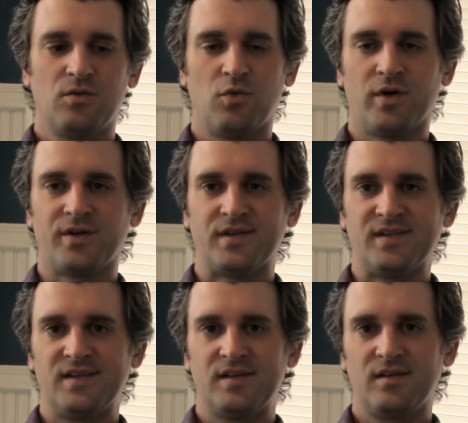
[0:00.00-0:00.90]
One,
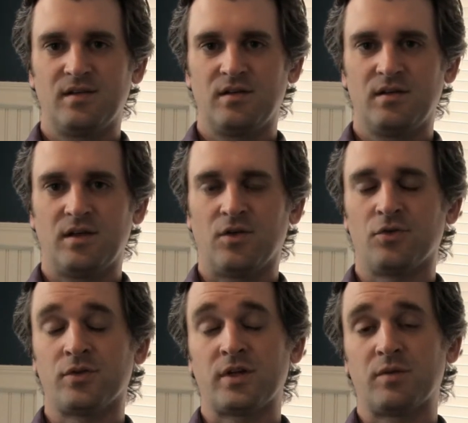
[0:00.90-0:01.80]
it
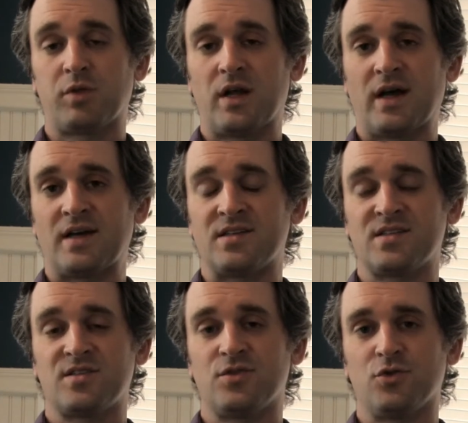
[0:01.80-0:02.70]
only
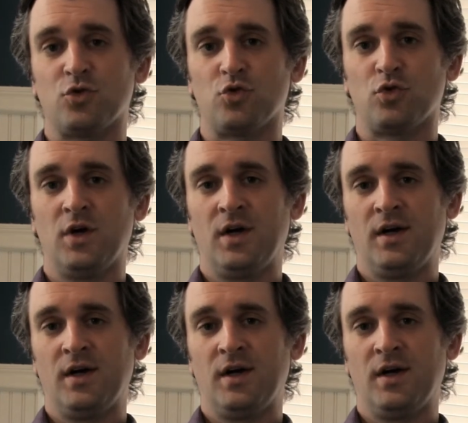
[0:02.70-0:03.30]
applies to